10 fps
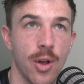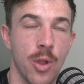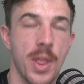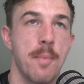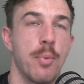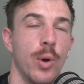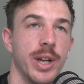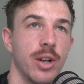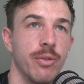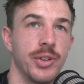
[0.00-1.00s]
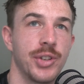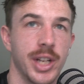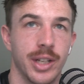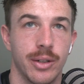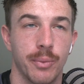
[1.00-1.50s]
on that point,
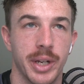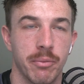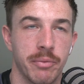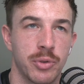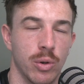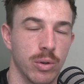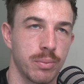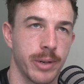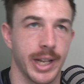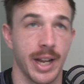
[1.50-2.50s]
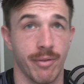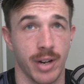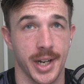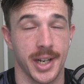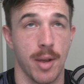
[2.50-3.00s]
obviously, we've talked pretty
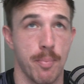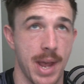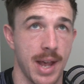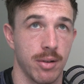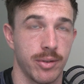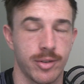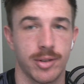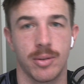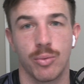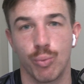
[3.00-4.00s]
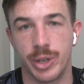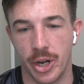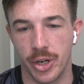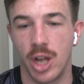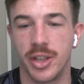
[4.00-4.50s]
heavily about we don't
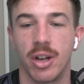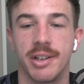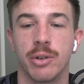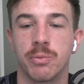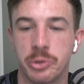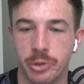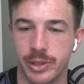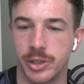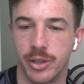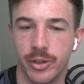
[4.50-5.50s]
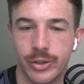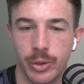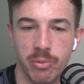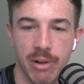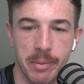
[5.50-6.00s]
like the idea of regression in Super
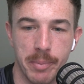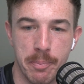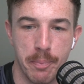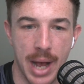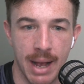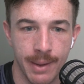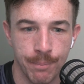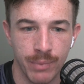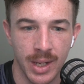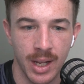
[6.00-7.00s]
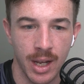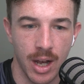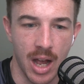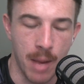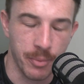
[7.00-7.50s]
Rugby, but
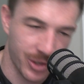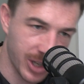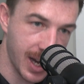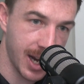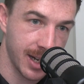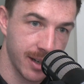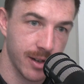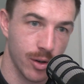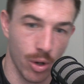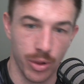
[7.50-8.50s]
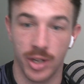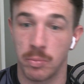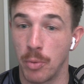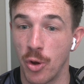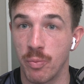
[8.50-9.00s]
I'm seeing this
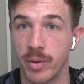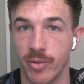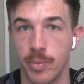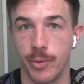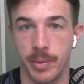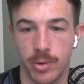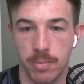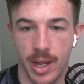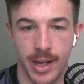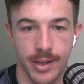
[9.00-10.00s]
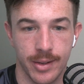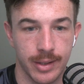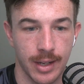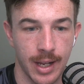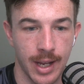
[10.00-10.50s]
movement from the Rebels players,
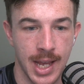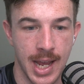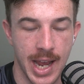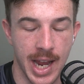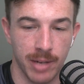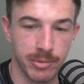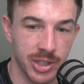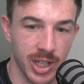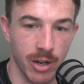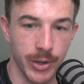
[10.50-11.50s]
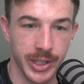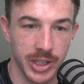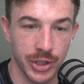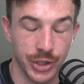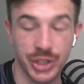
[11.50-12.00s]
and I'm just going,
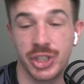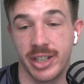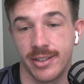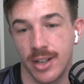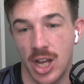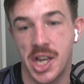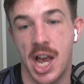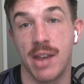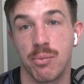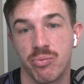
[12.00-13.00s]
shit. Like, I